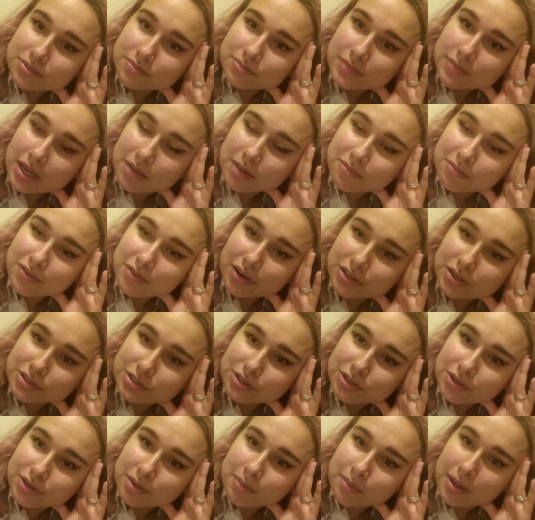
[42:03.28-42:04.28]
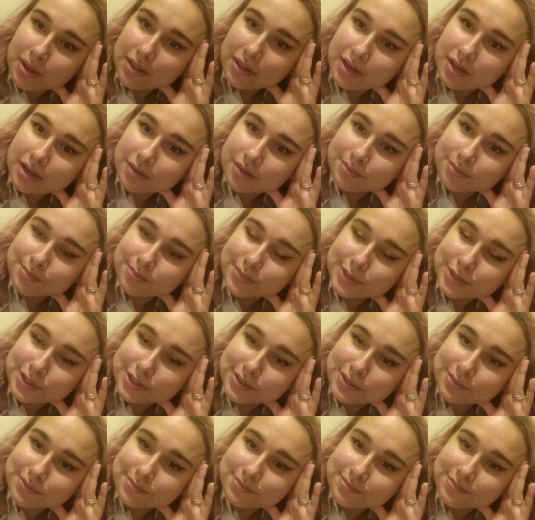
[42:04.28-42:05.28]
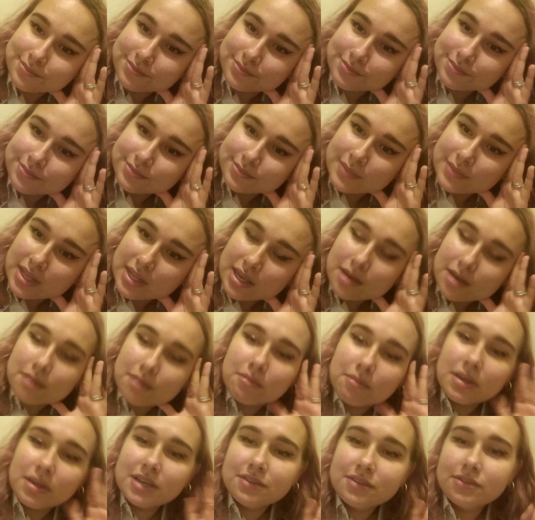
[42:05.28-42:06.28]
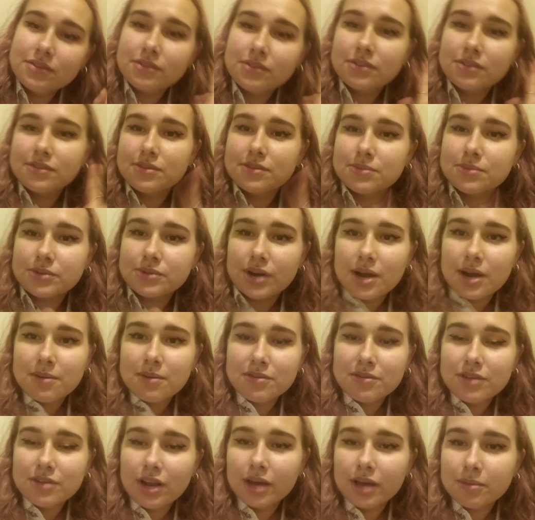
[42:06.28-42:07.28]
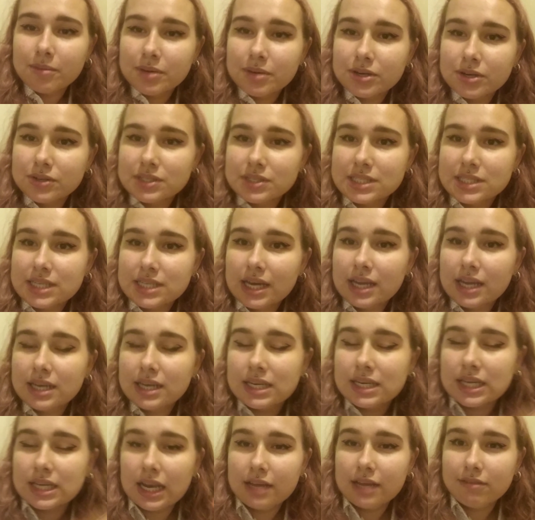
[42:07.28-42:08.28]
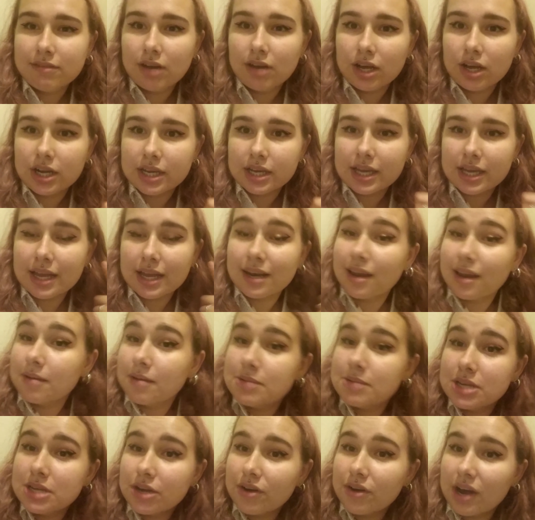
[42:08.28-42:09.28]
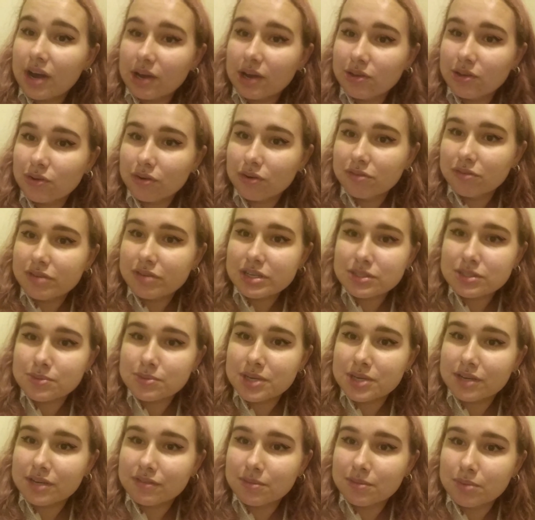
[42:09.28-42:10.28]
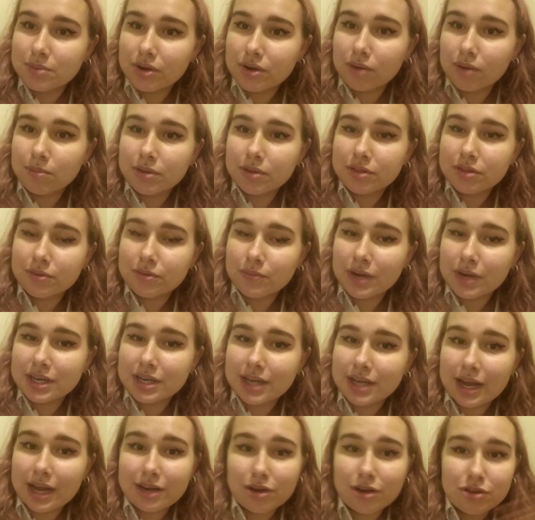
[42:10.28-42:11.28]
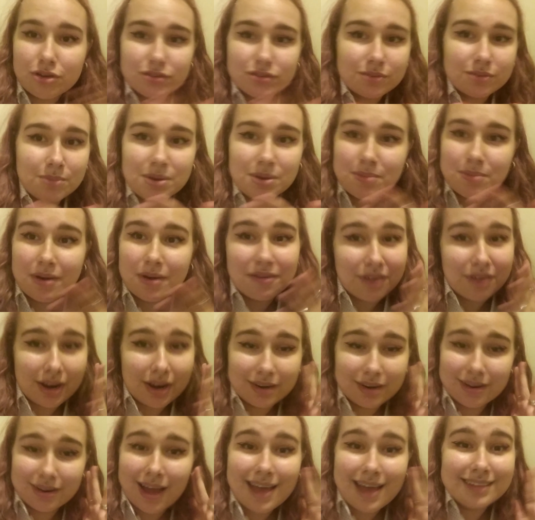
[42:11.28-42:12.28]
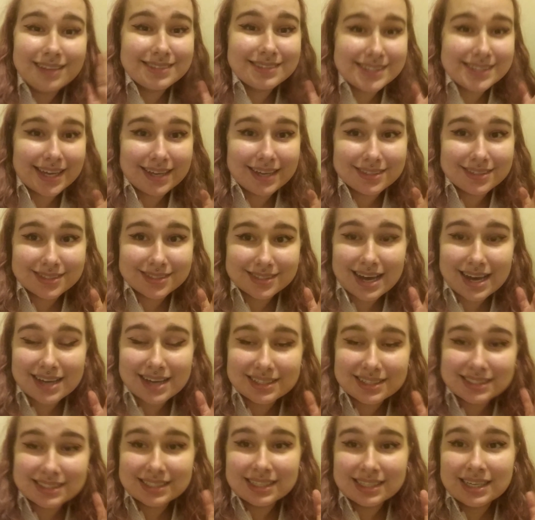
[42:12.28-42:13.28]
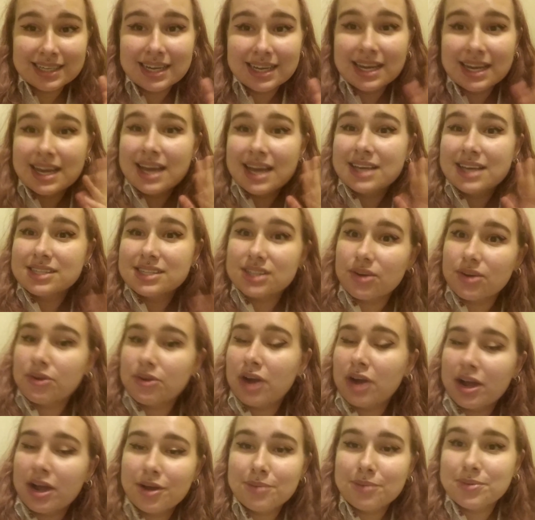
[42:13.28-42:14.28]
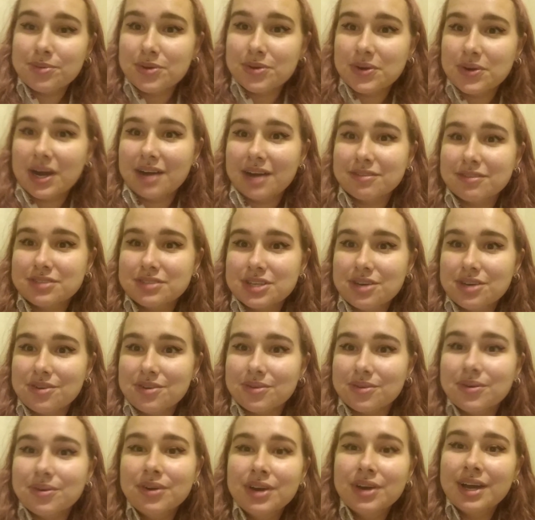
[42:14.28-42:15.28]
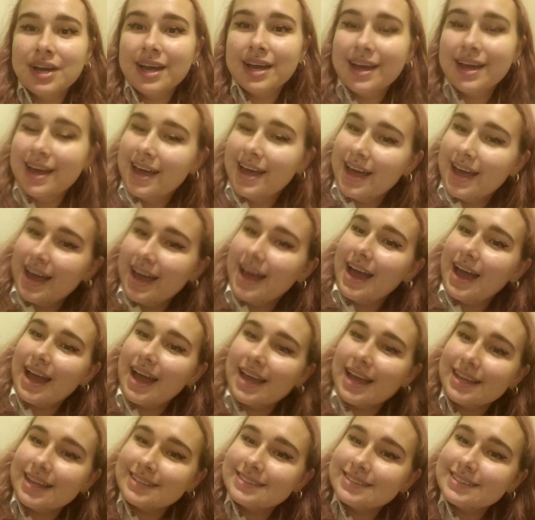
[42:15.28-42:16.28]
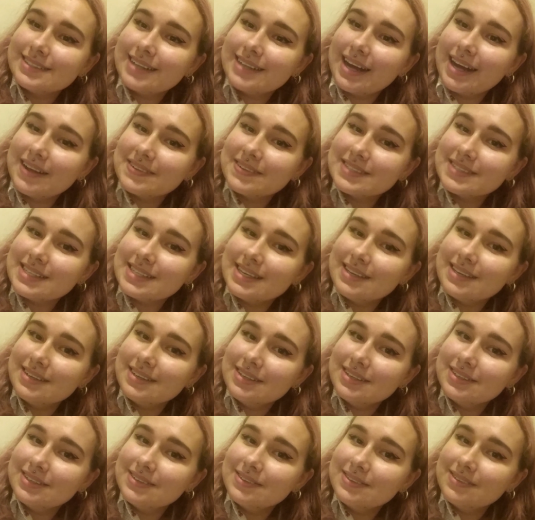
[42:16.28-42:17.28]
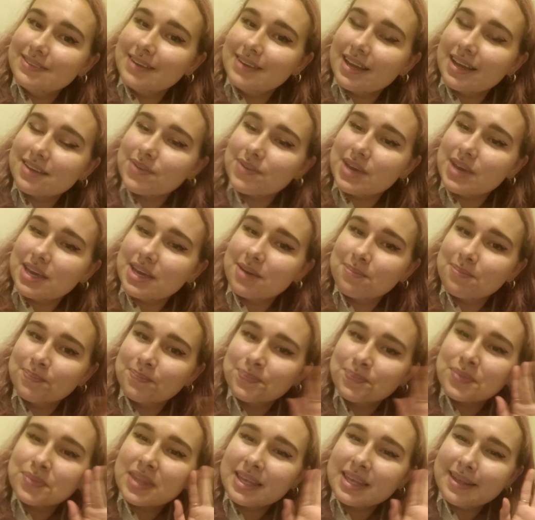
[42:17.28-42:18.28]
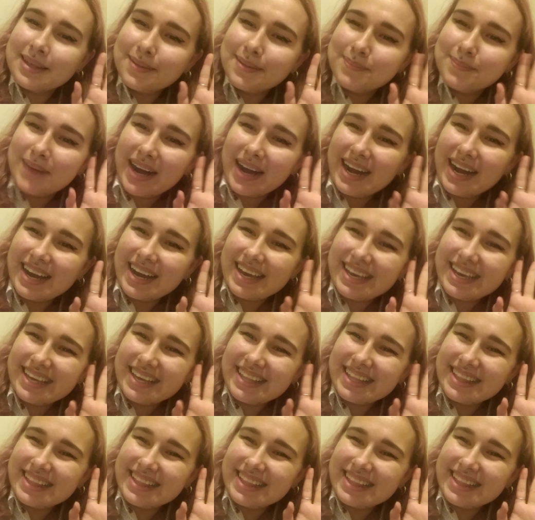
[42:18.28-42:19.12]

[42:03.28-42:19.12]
I'm very sorry about that, but please subscribe if you like my content, leave a like, and let me know how your first week of the Bookoplathon went. I know some people have had insane success, so I hope you have too. And I'll see you next week. Bye.